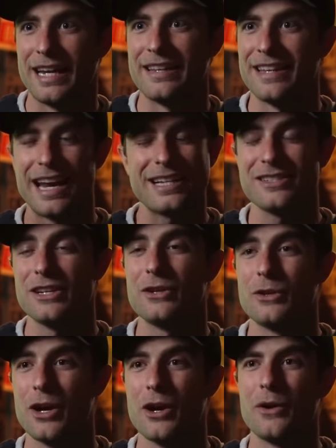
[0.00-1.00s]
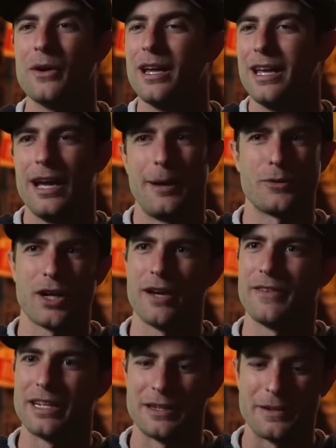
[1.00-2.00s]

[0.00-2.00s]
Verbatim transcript: And the next thing you know, I'm driving